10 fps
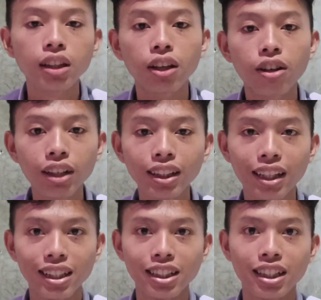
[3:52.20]
The
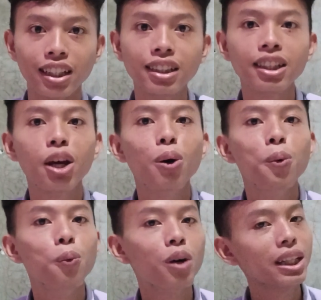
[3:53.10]
orientation.
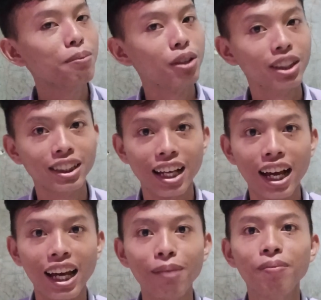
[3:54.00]
Once upon a
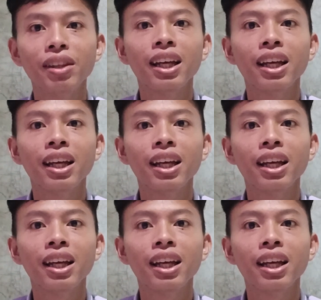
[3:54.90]
time,